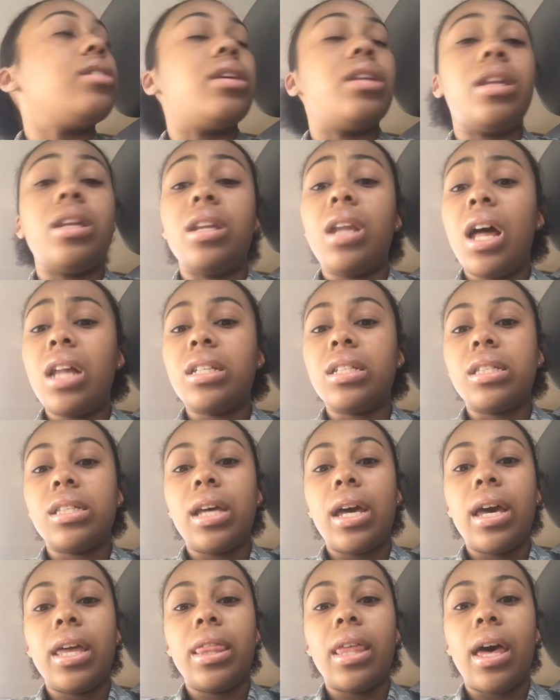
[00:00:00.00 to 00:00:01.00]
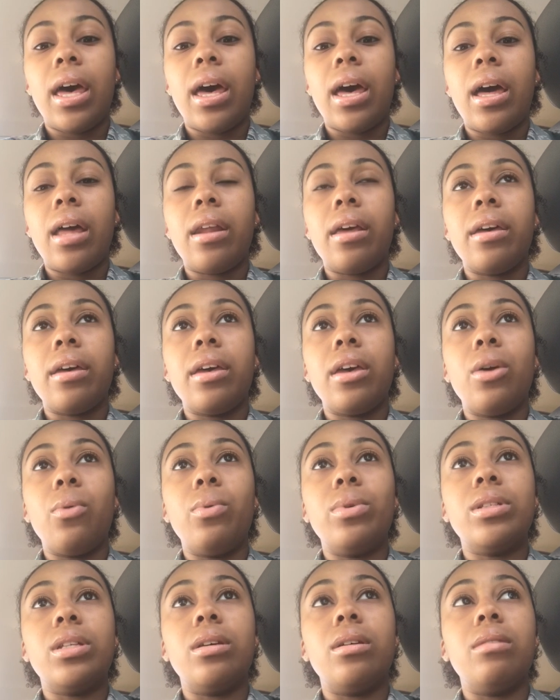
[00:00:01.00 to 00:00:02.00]
And not to say that it
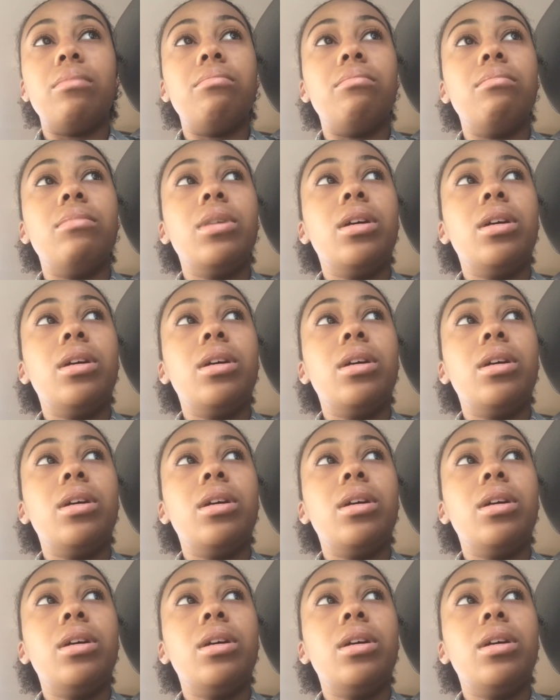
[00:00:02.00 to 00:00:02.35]
was a